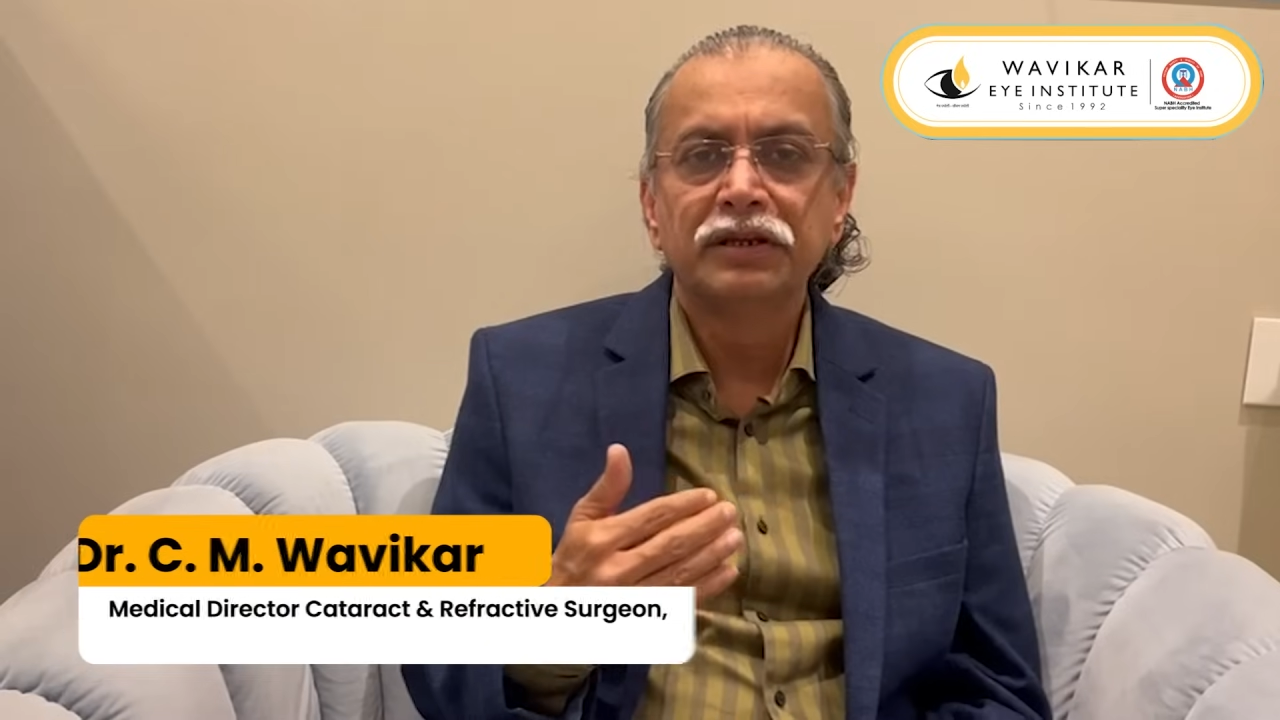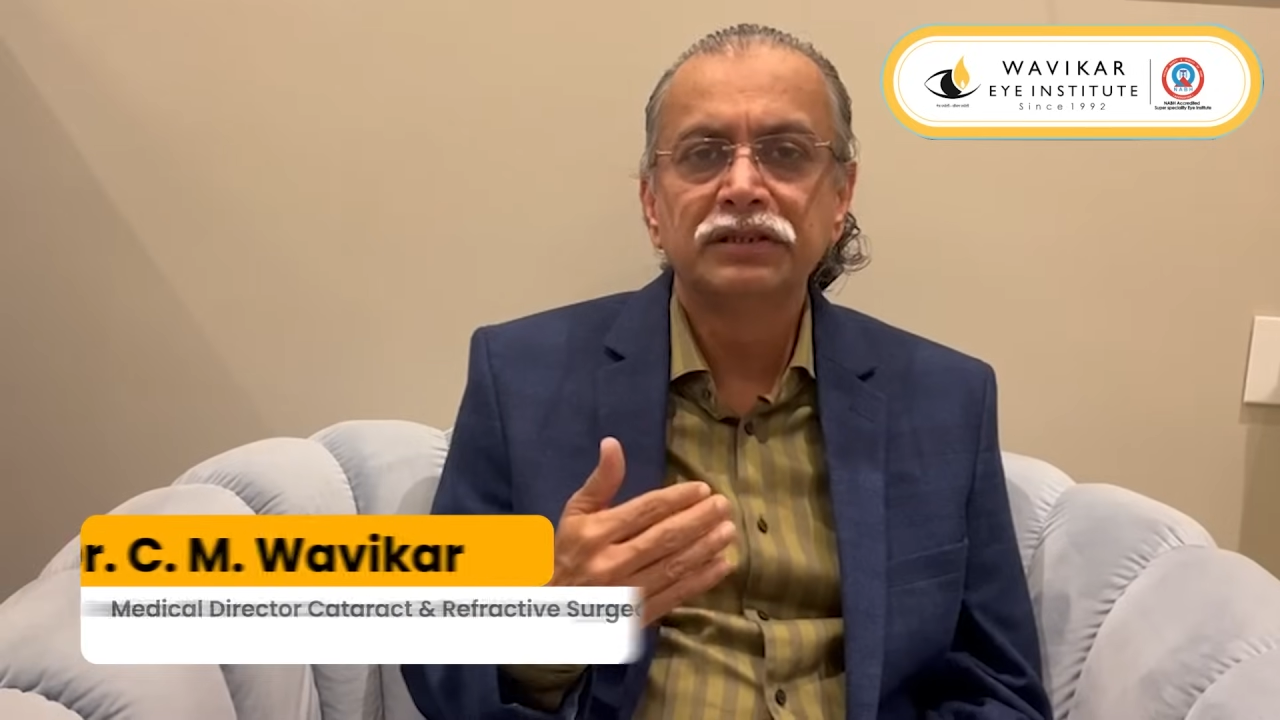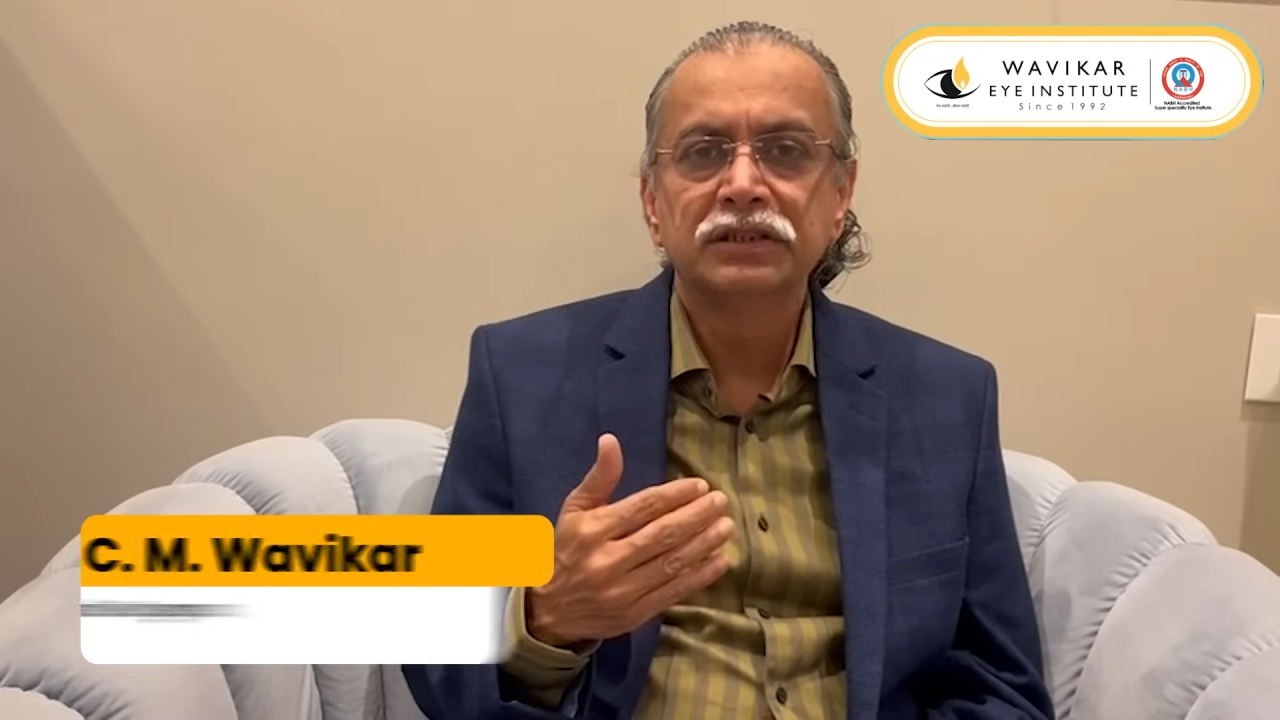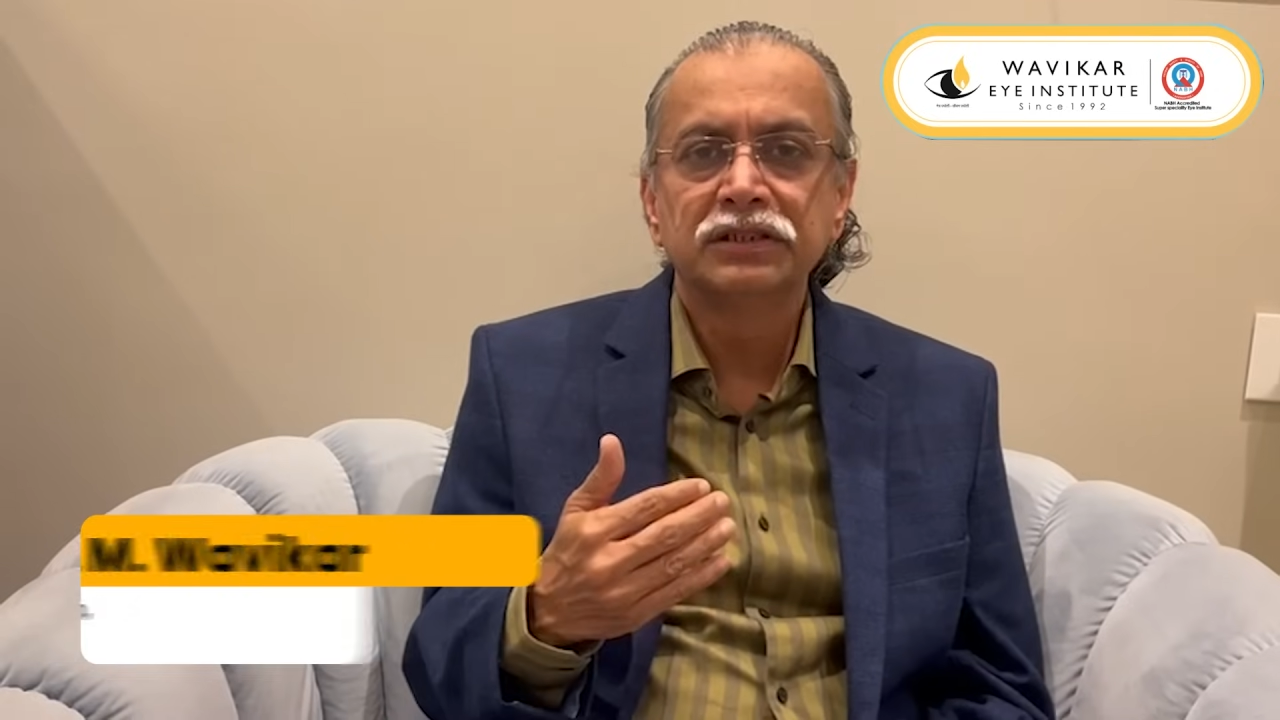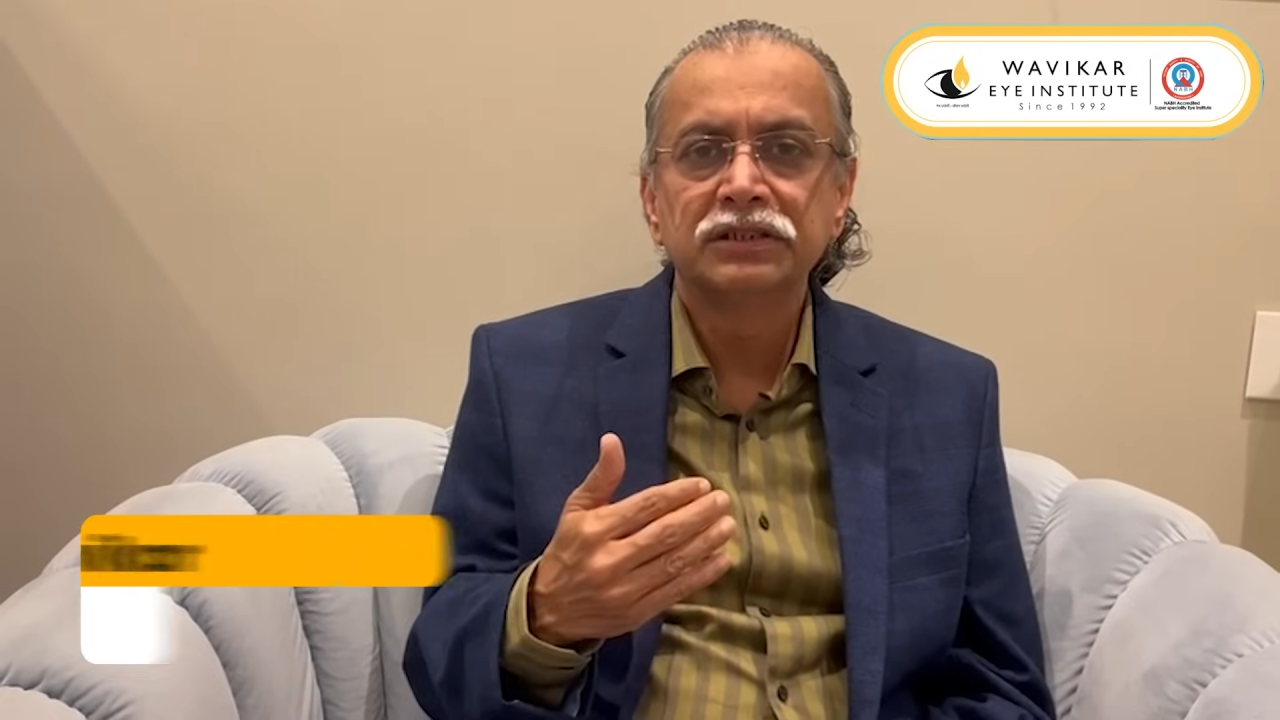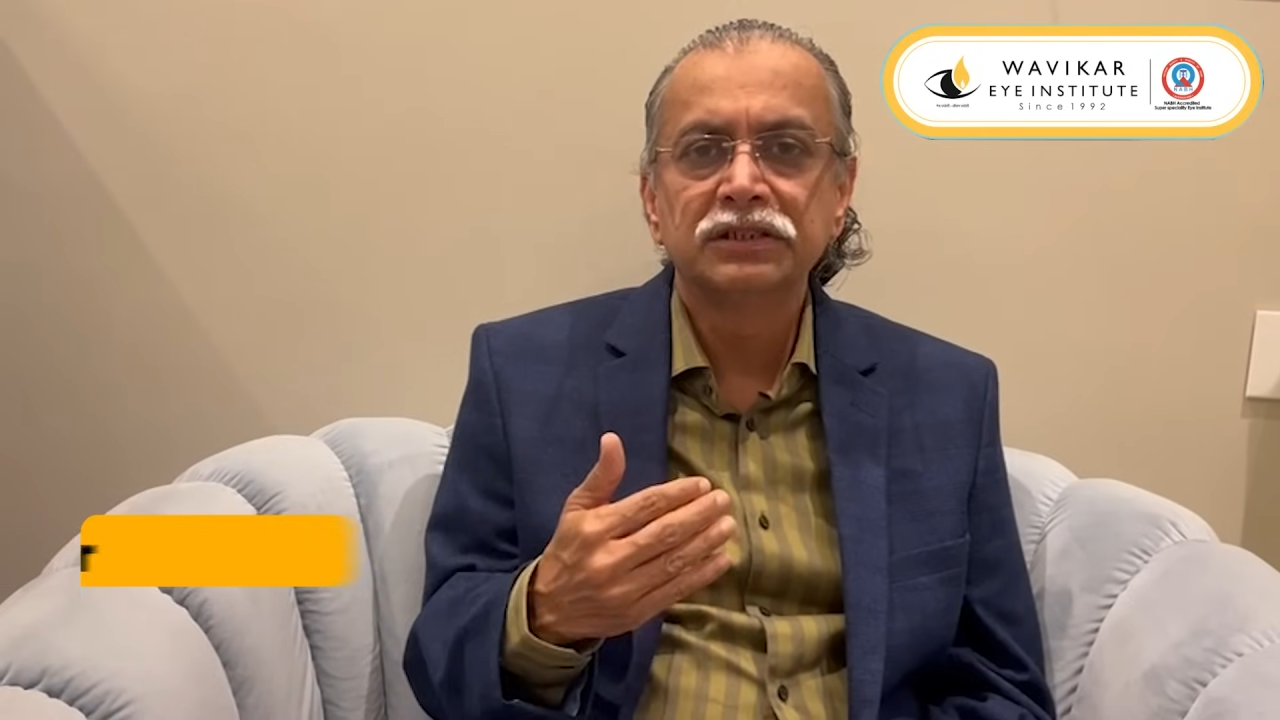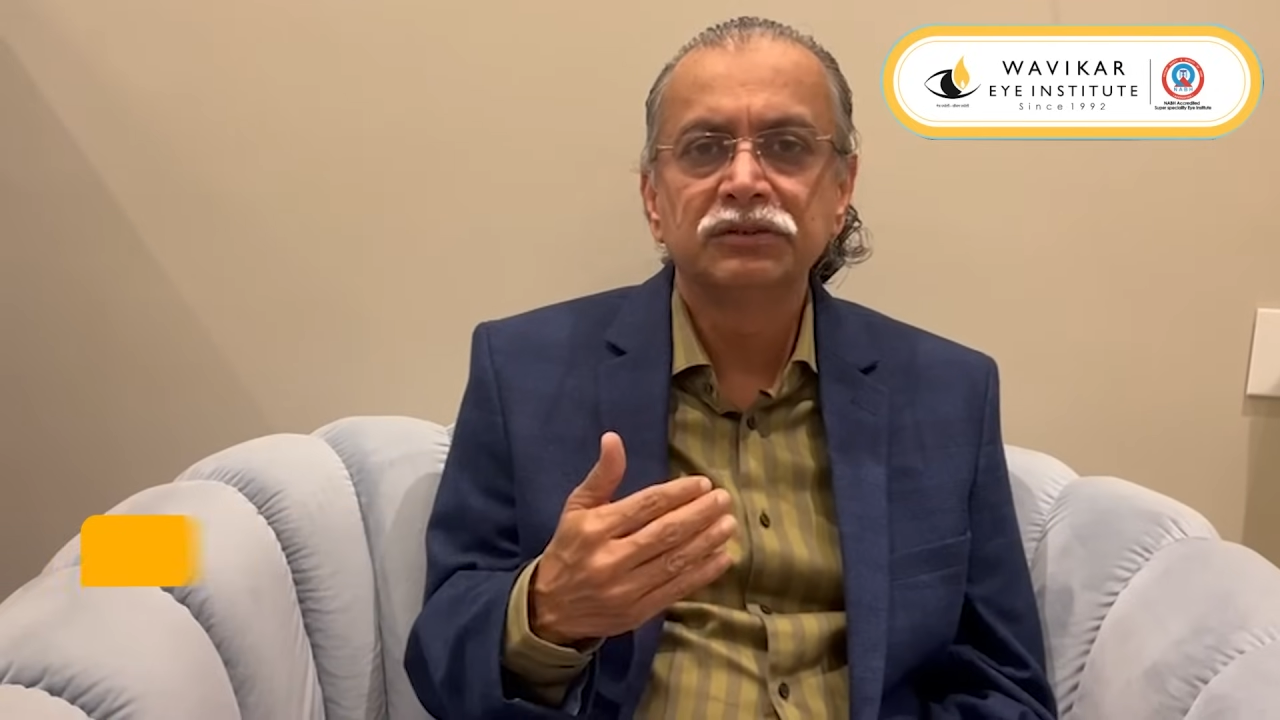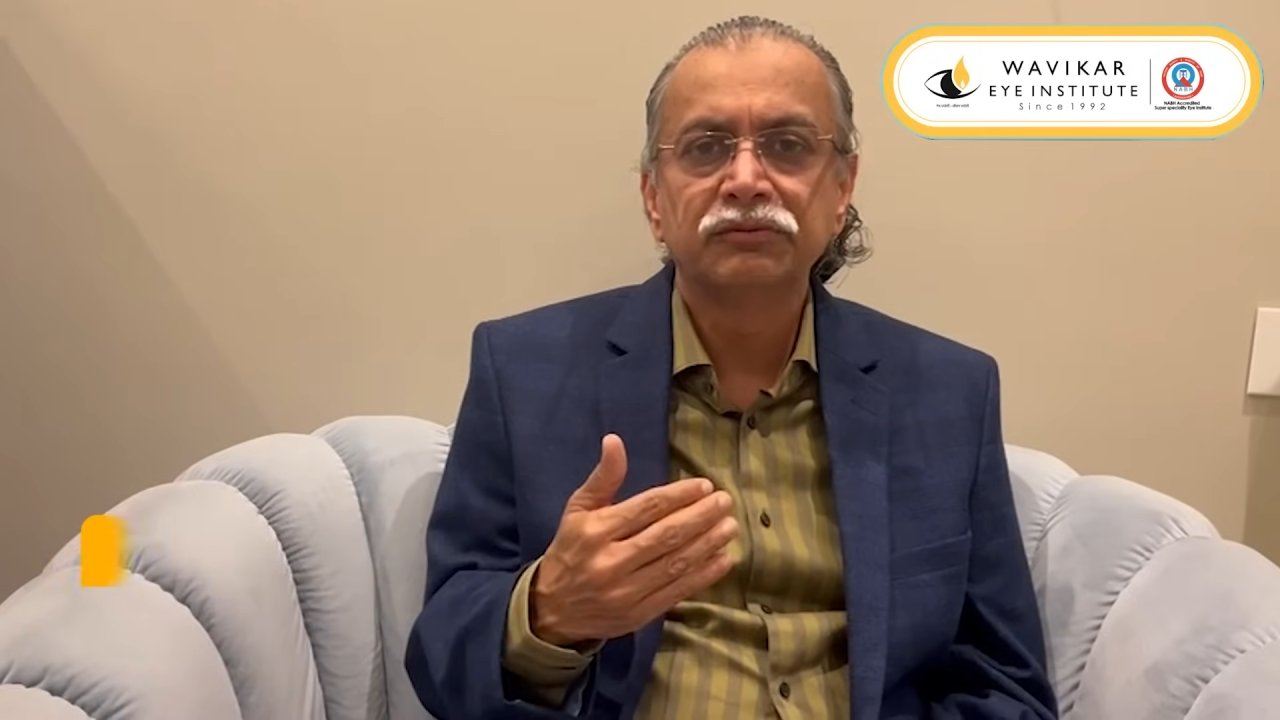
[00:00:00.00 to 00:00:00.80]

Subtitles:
instances